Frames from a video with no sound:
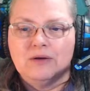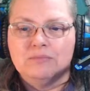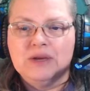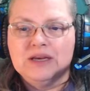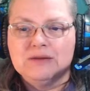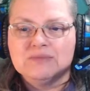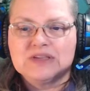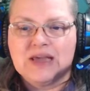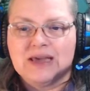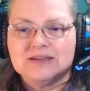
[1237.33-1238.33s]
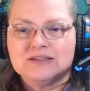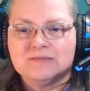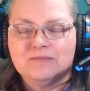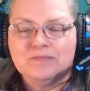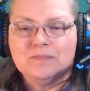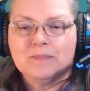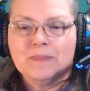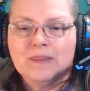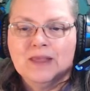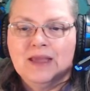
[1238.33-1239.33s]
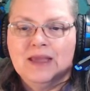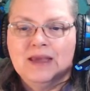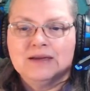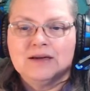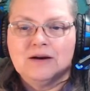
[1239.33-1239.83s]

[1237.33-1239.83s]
medium size, and